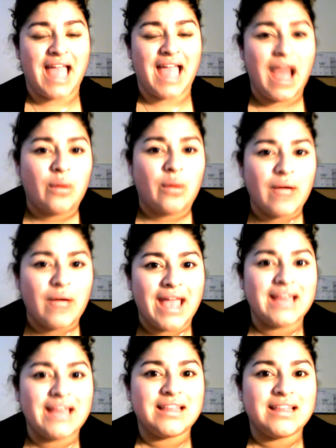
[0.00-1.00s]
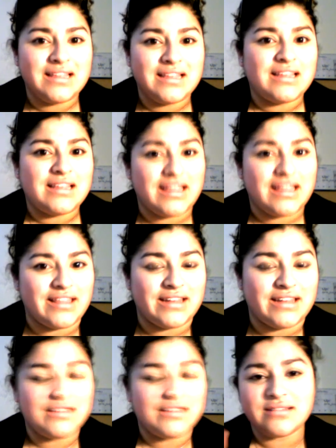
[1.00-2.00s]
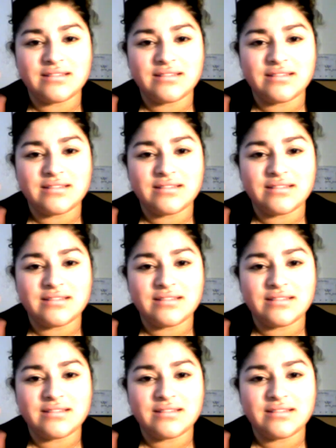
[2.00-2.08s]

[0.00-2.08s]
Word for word: ow, okay. And then